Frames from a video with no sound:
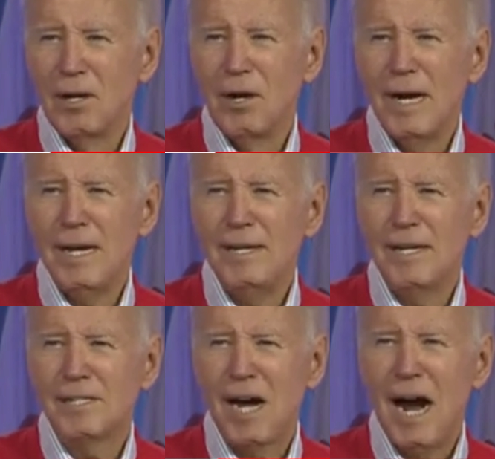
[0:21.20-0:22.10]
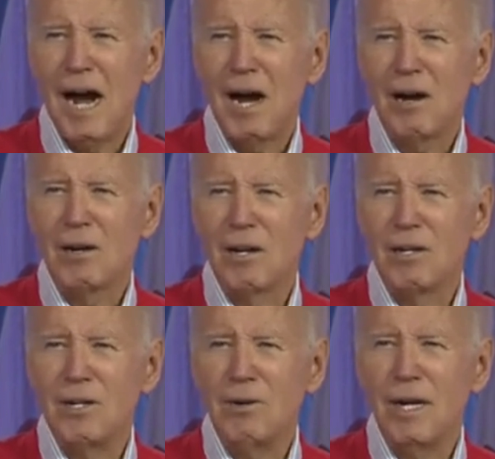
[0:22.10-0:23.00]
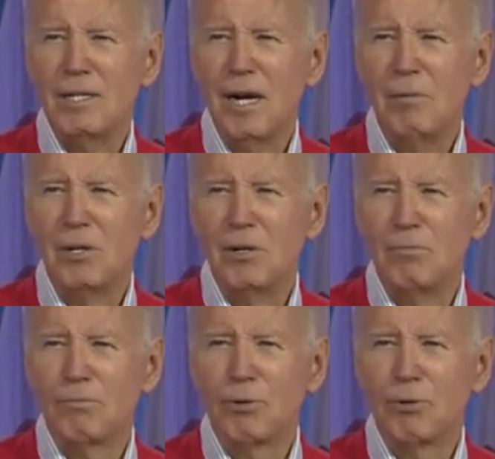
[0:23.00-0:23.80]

You know, he and the entire UAW